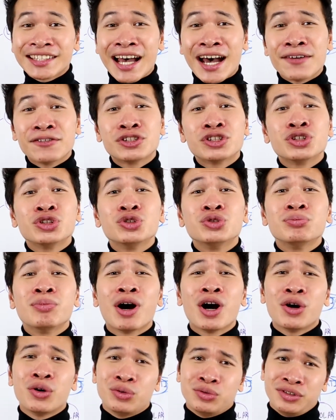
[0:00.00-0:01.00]
have two
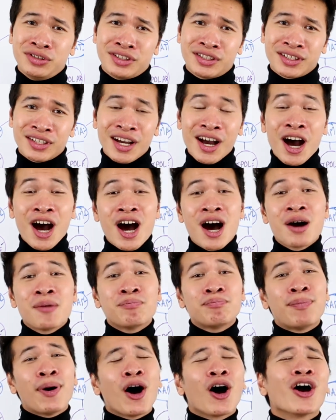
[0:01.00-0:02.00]
modes:
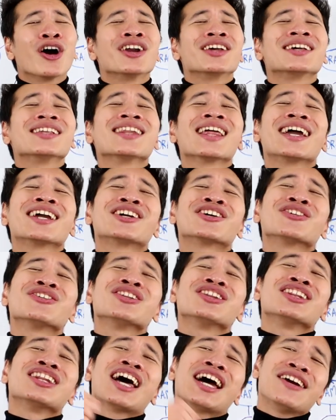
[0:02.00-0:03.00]
party like your
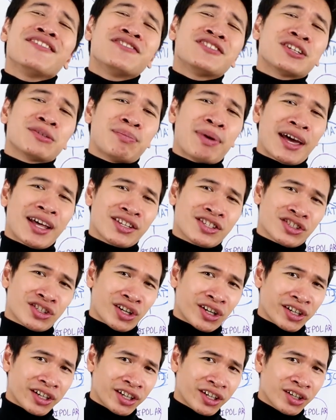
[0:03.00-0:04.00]
life depends
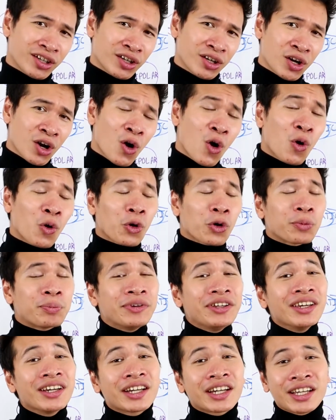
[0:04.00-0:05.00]
on it, or
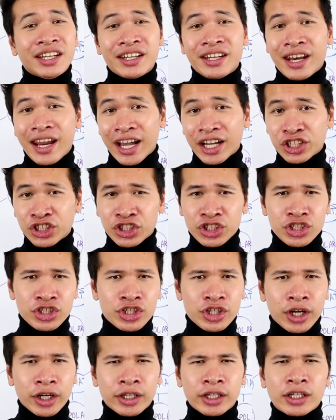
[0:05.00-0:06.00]
be a connection
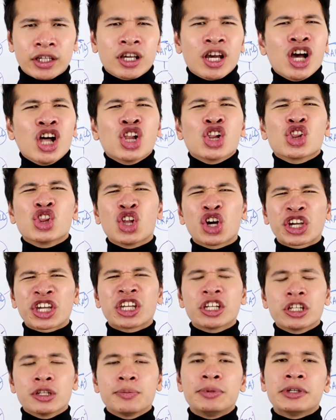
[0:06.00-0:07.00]
junkie
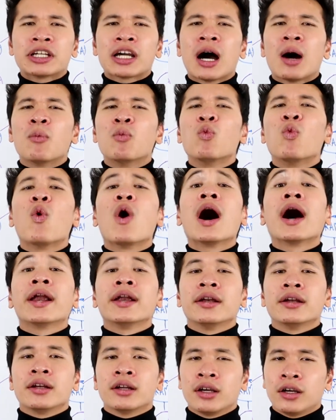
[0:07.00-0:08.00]
looking to become
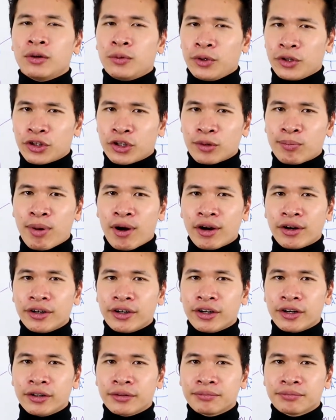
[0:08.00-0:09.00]
one with your
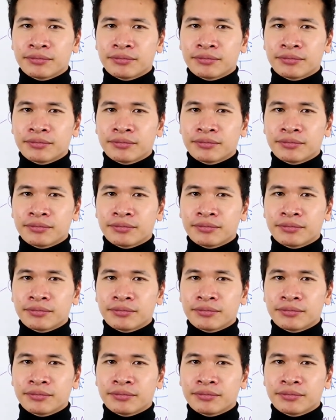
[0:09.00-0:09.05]
partner.